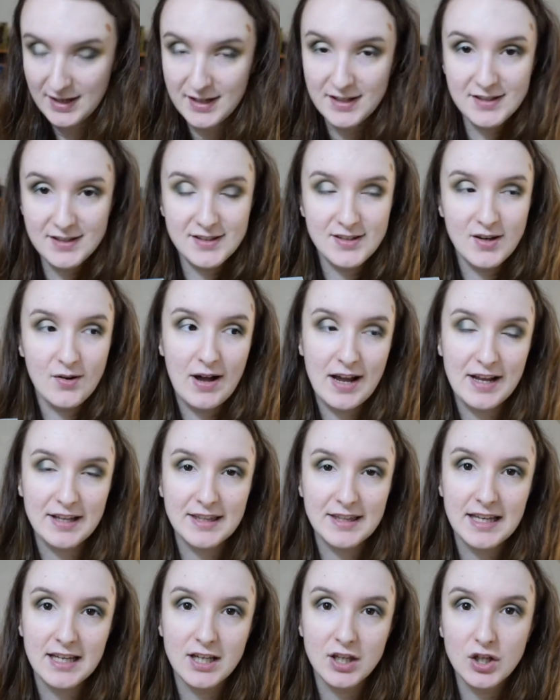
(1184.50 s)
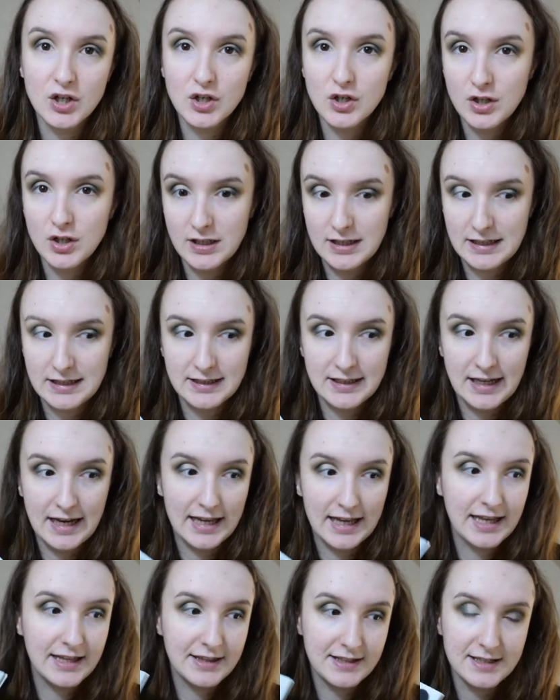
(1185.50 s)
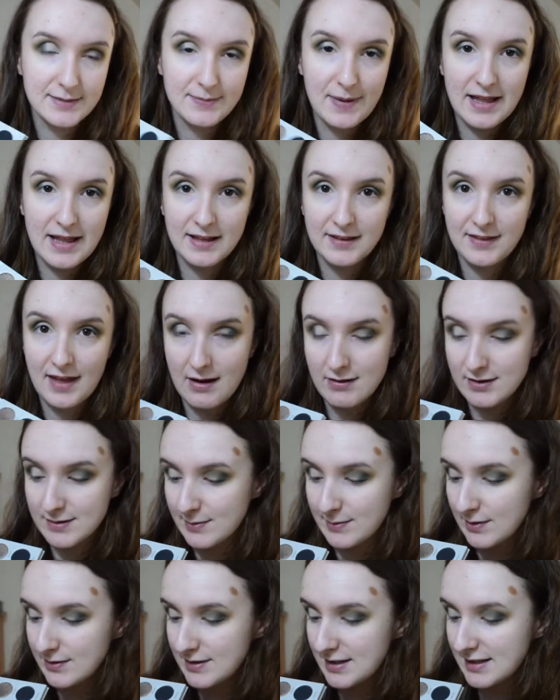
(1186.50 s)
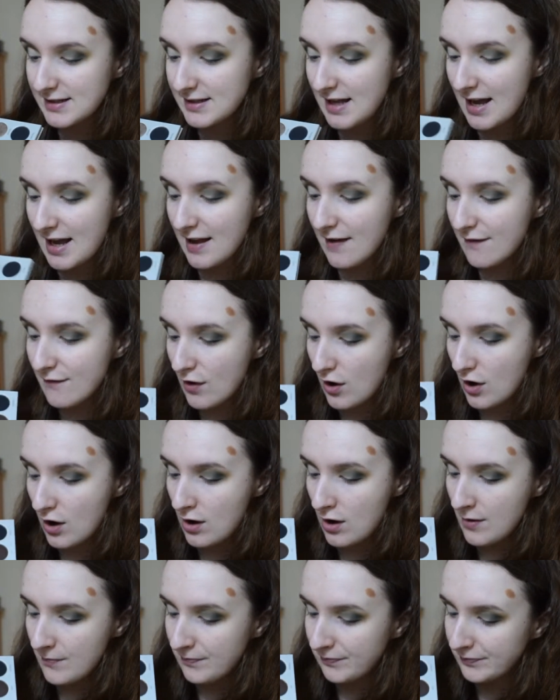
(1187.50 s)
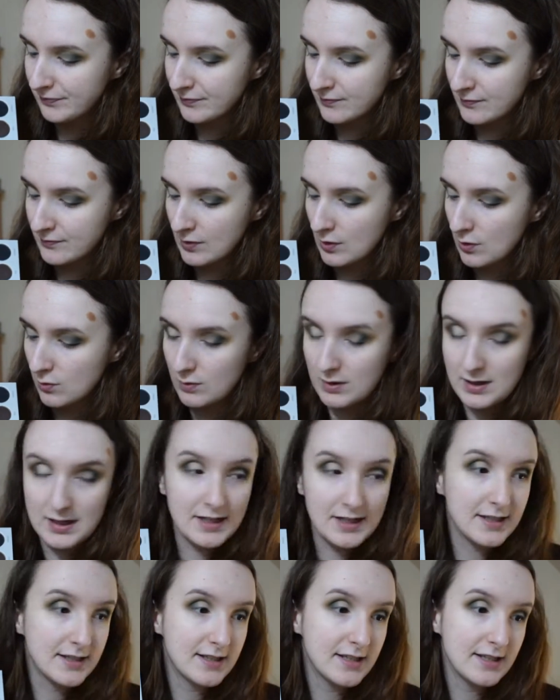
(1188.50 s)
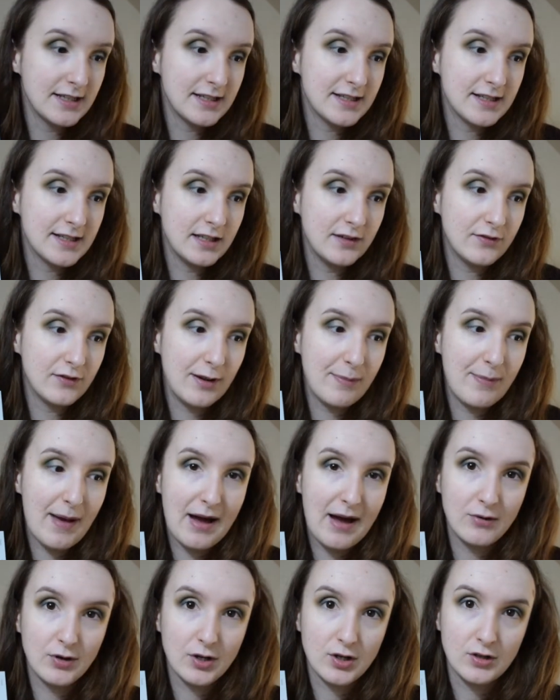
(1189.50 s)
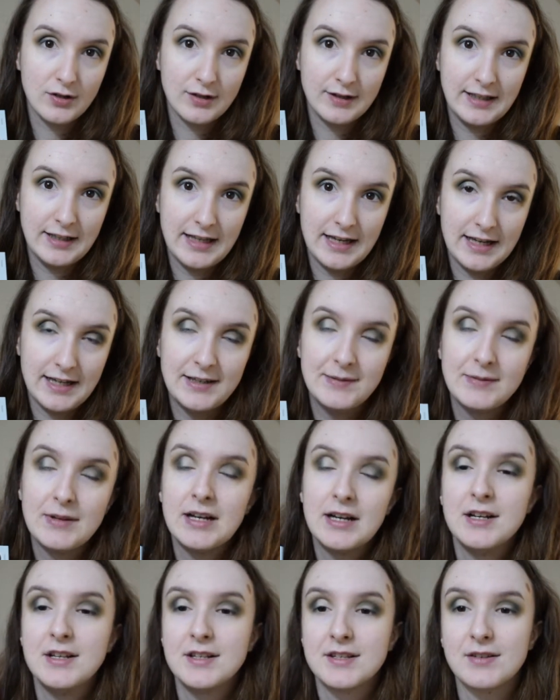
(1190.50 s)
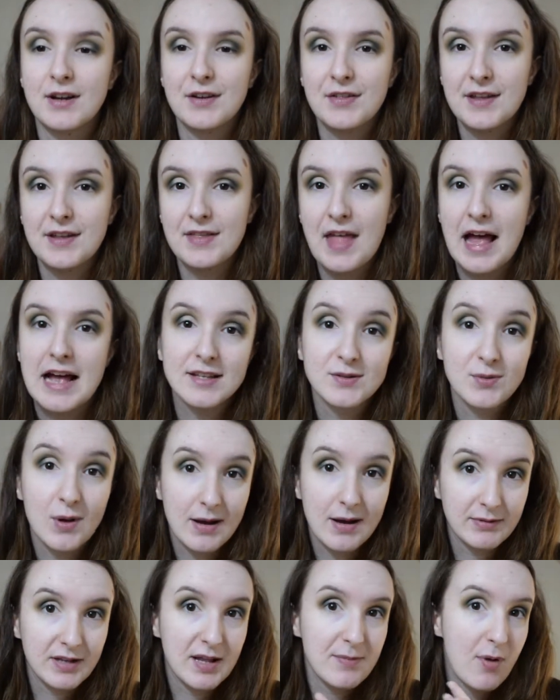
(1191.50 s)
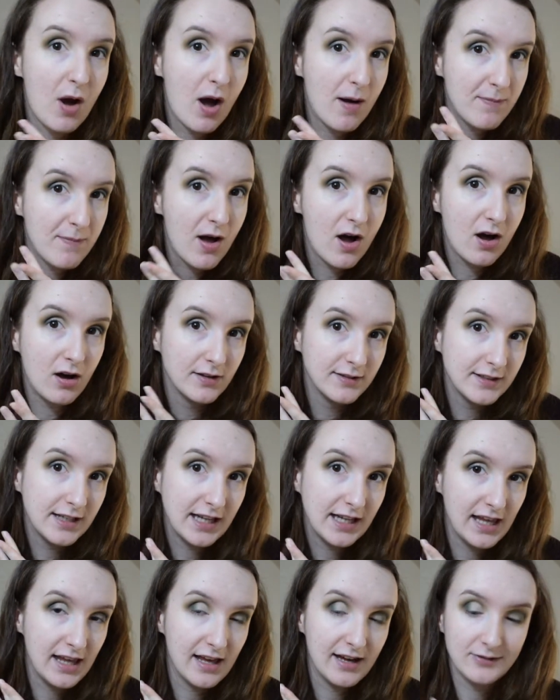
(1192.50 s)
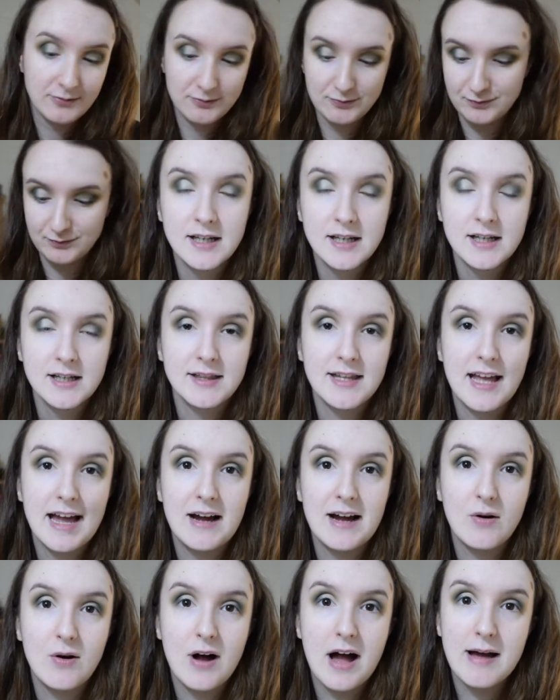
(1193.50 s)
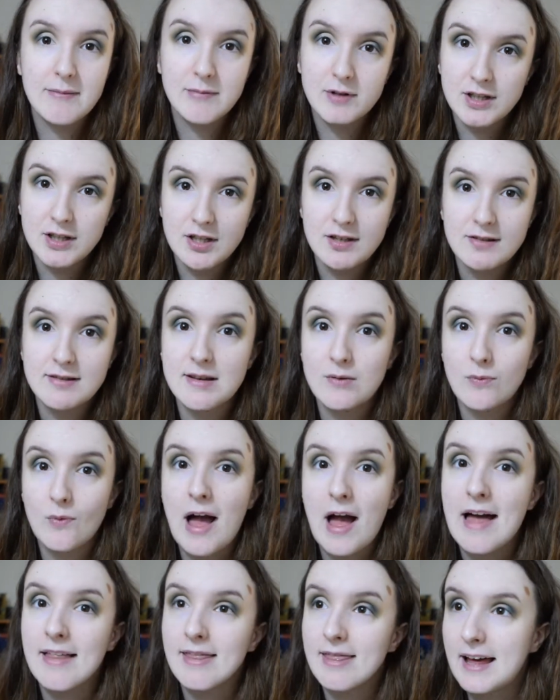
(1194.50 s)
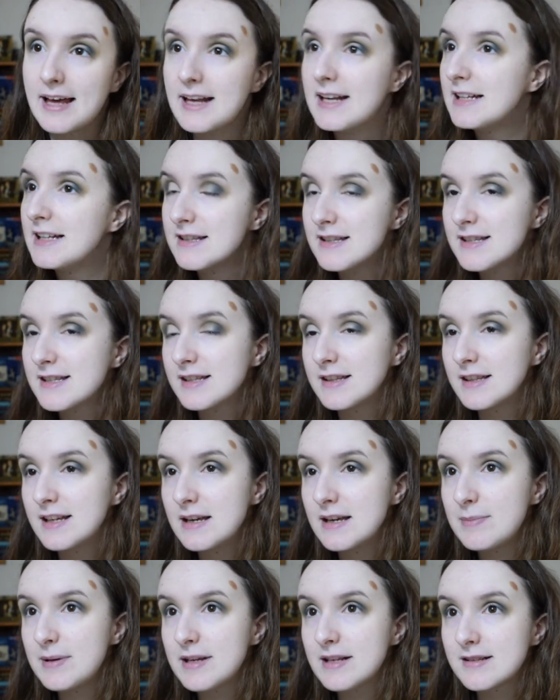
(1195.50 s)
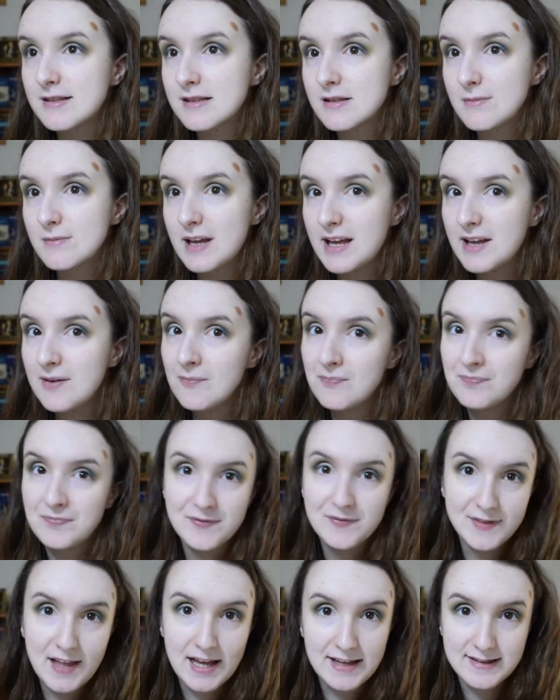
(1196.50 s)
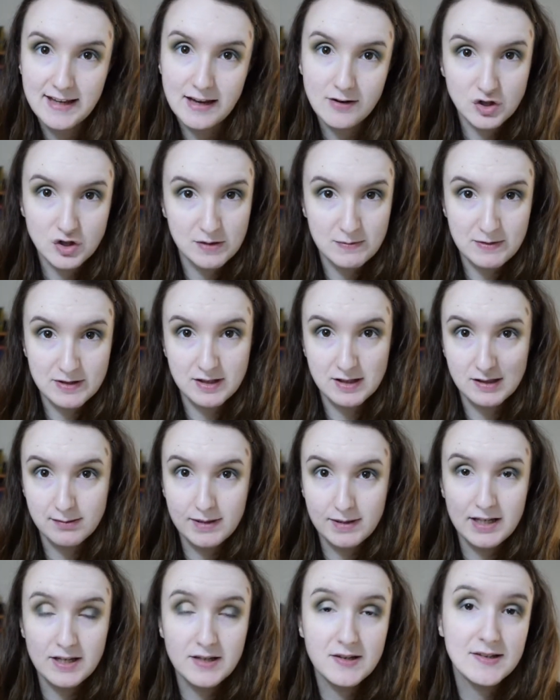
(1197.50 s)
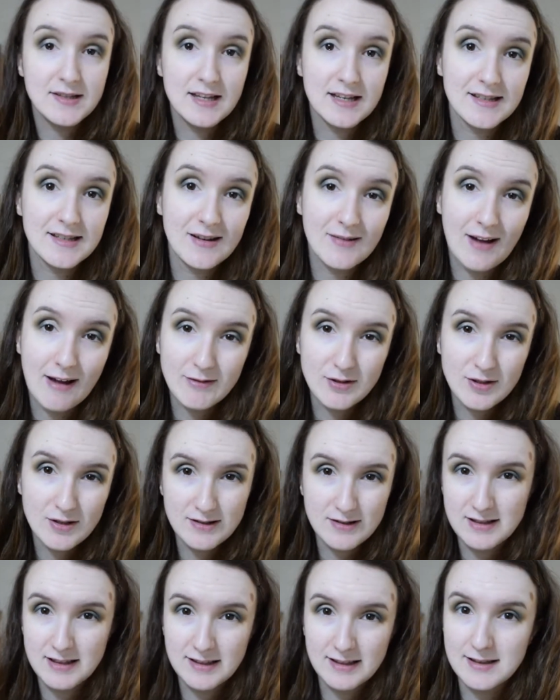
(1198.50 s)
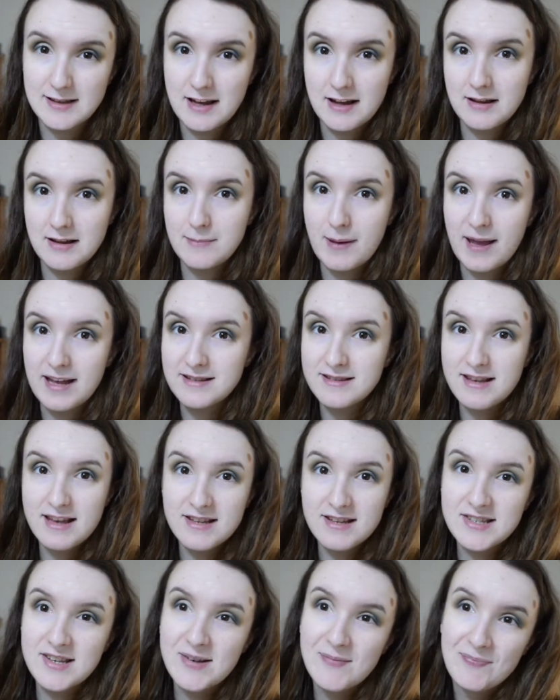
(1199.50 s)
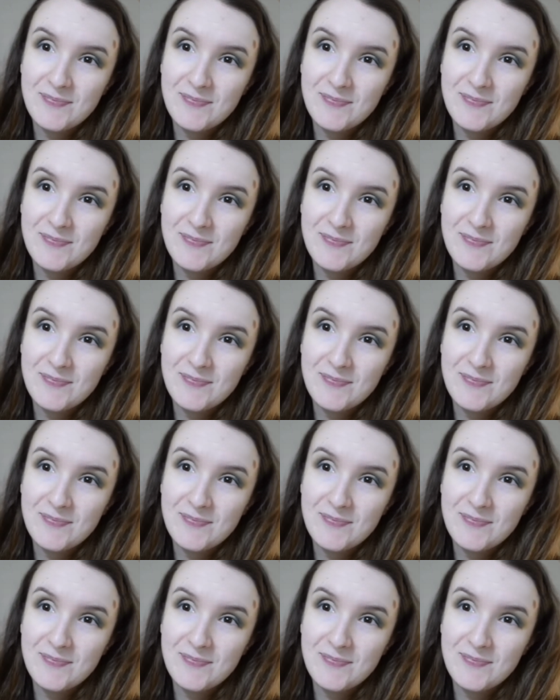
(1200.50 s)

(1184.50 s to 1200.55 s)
So I think the colour, like in this palette that I was most excited for, was this silvery power cut here. So I think that's what I'm going to pop on here. Now I'm going to use it wet like instantly because to me that's how shimmer's going to be used. That's how I would use it on a daily basis.